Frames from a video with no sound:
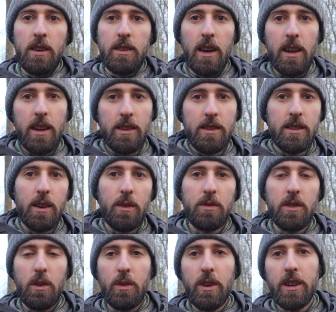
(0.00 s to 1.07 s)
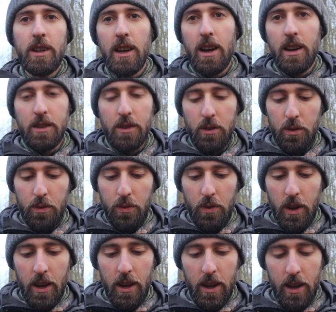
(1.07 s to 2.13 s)
taking stuff directly out of the
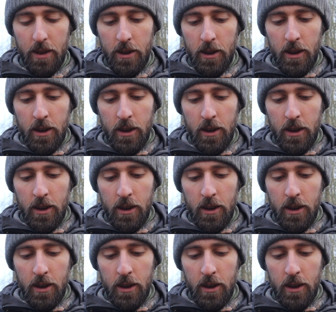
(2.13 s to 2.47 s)
fire,